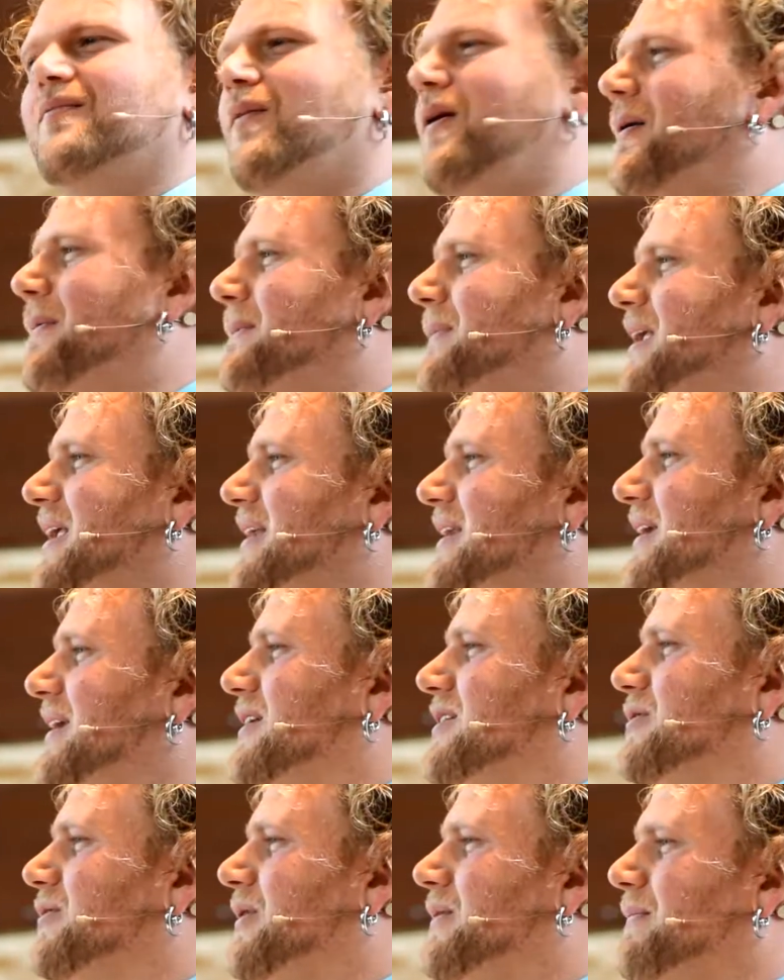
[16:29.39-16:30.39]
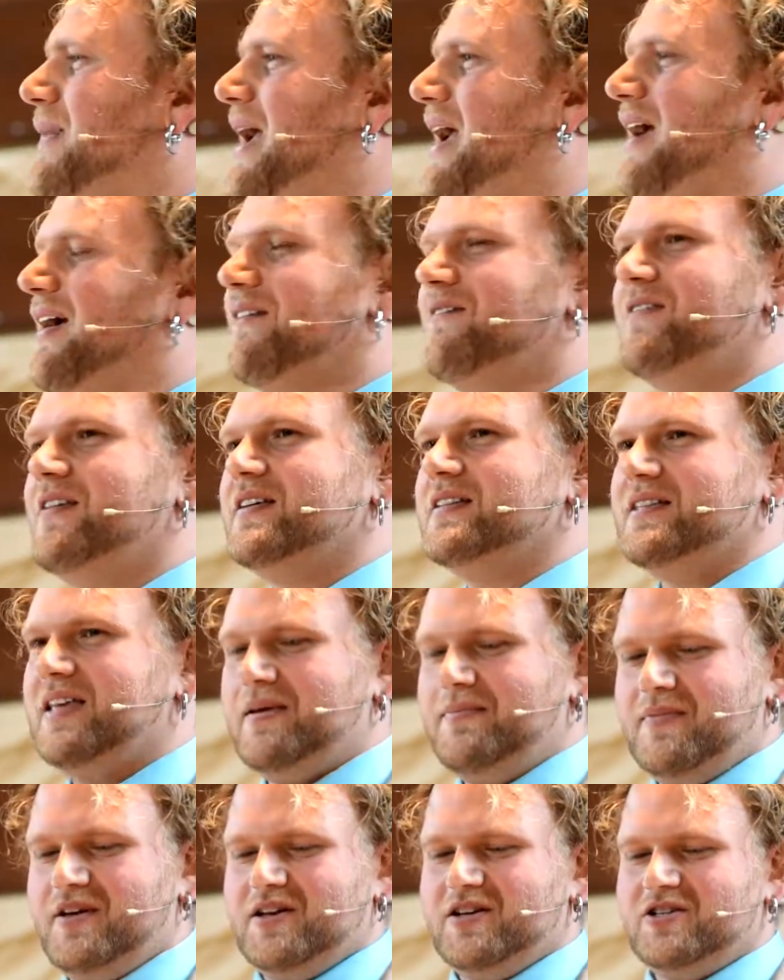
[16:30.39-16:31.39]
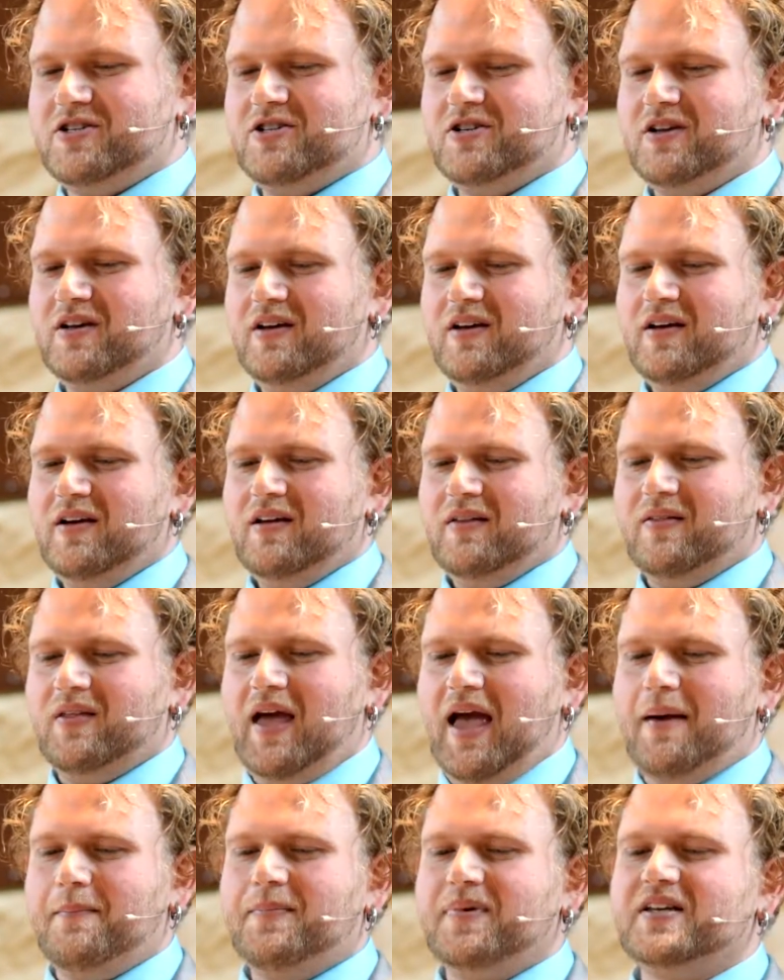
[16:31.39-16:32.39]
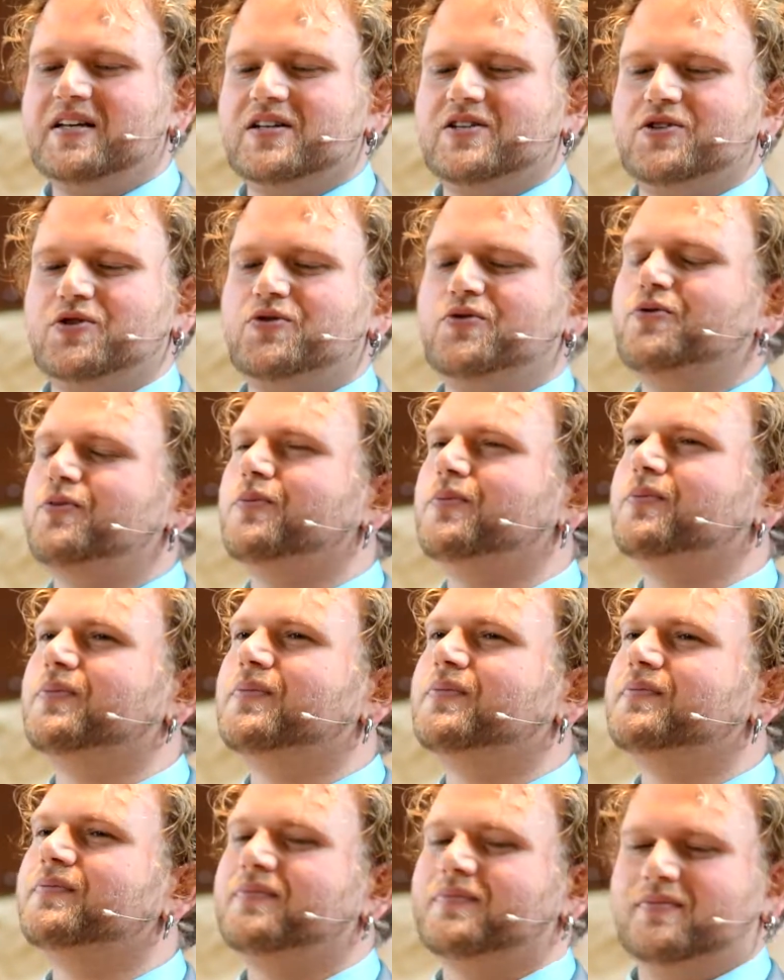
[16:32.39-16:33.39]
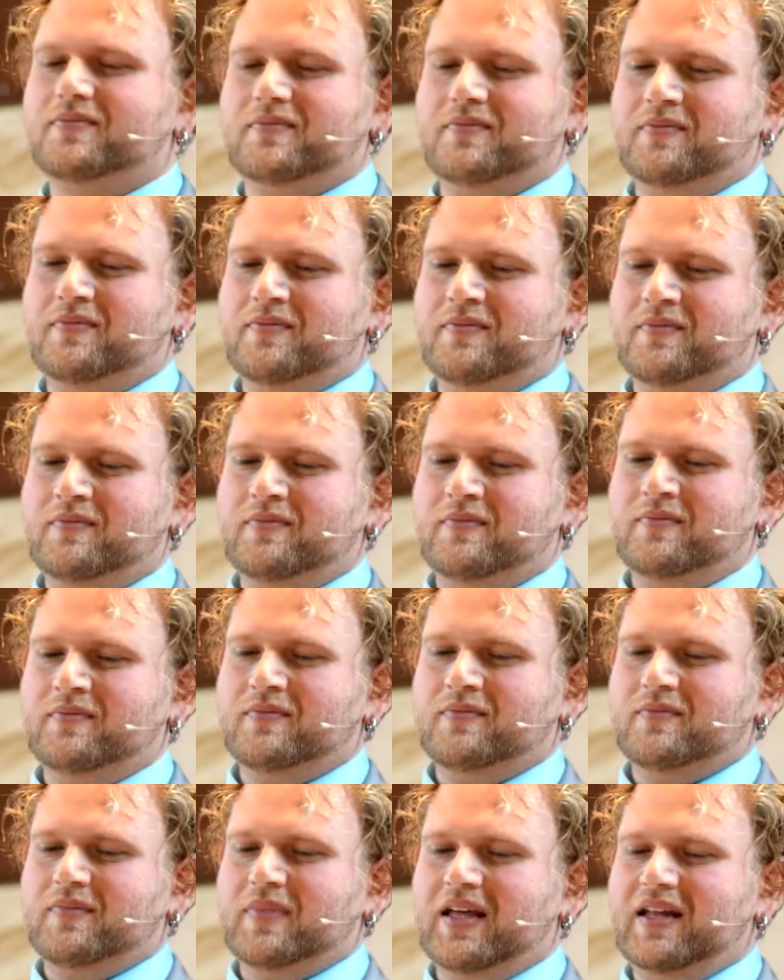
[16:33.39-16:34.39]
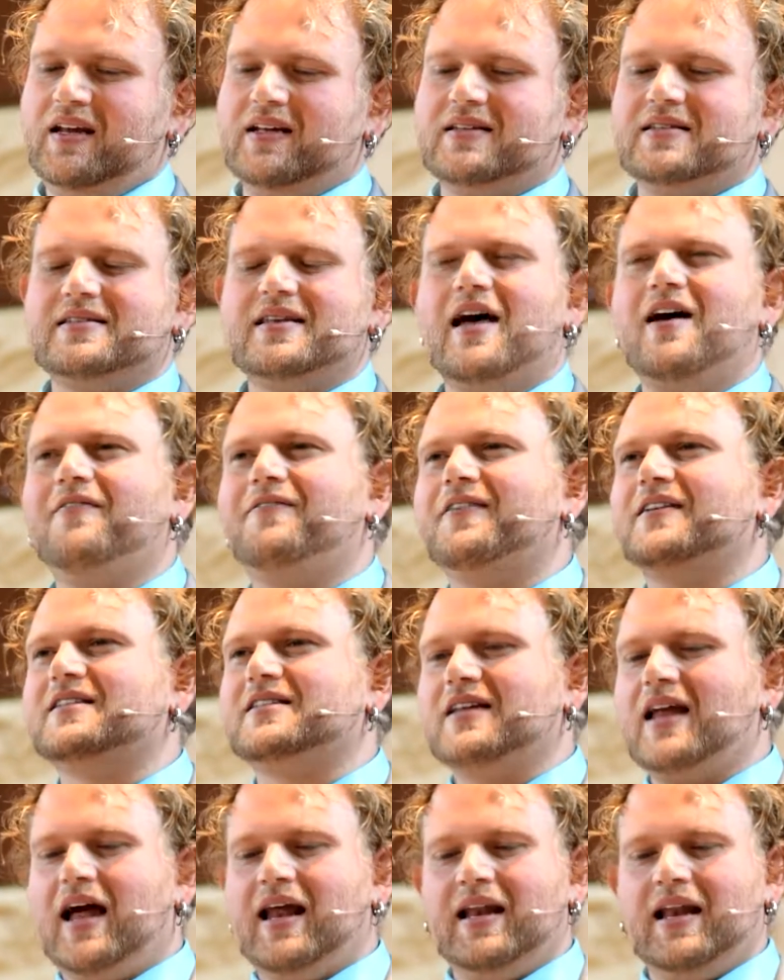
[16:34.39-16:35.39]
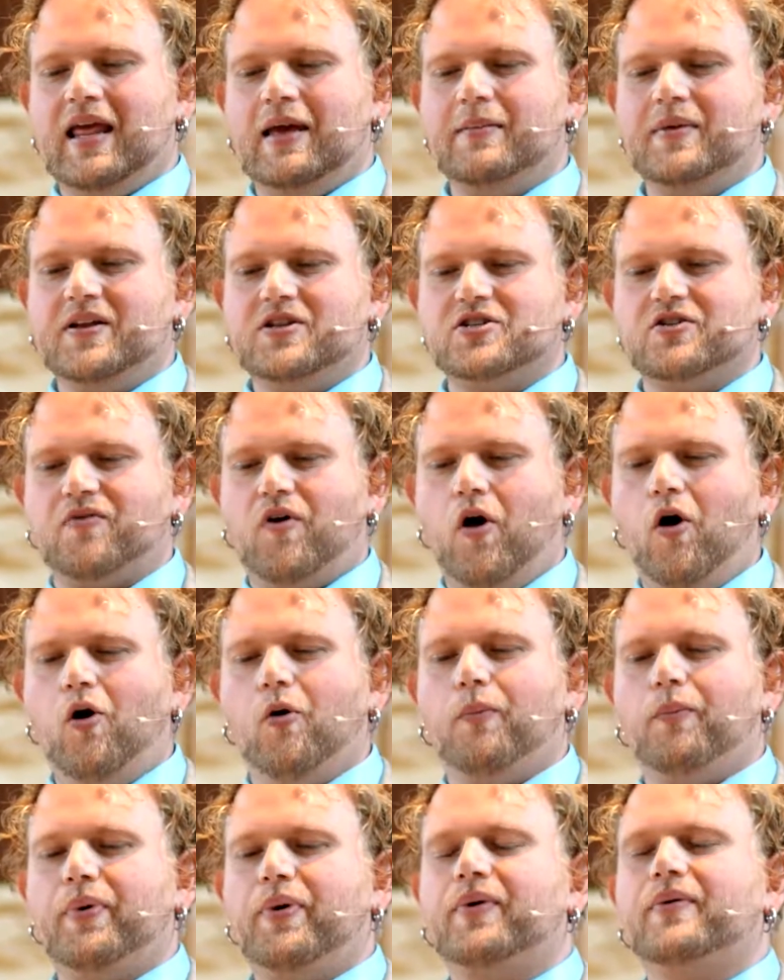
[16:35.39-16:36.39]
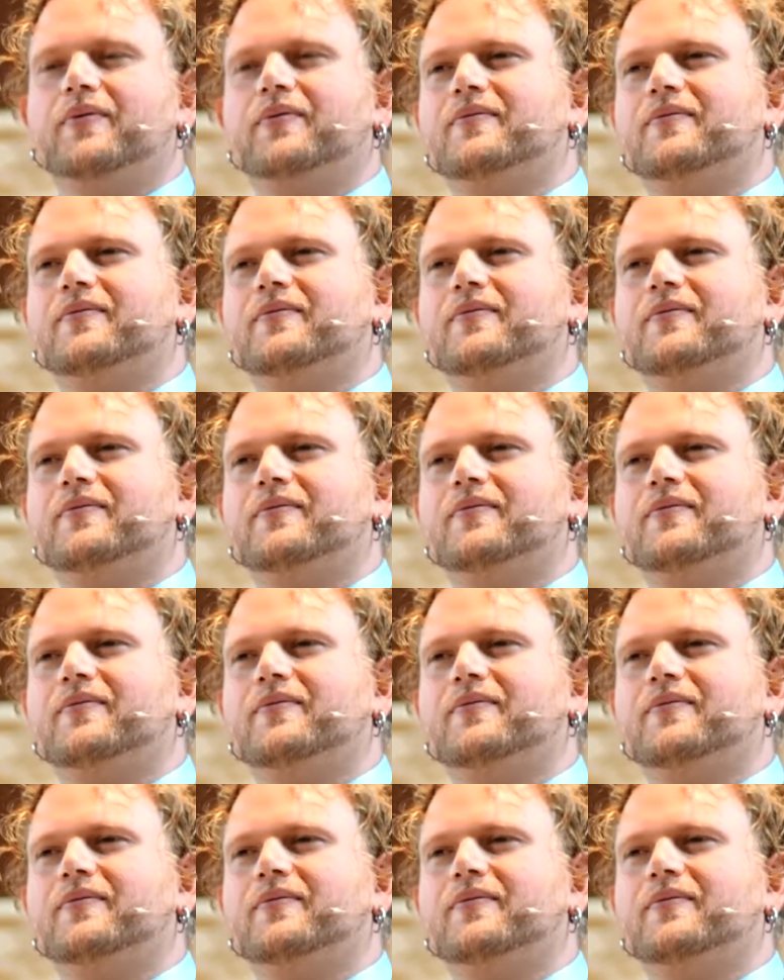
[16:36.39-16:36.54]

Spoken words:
What meaning do we make of this image? The empty tomb. In itself, it's not an image of hope.